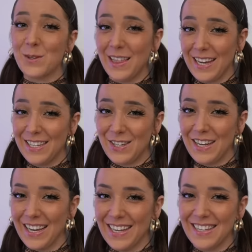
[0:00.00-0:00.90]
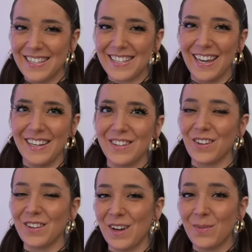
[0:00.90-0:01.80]
she thinks she is, and
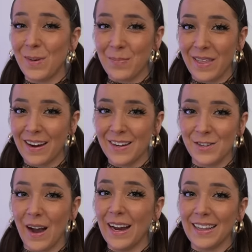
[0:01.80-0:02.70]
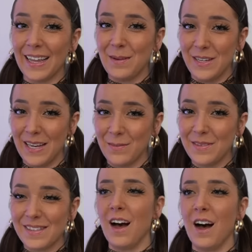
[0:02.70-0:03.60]
she'll jump up there and try to claim dibs.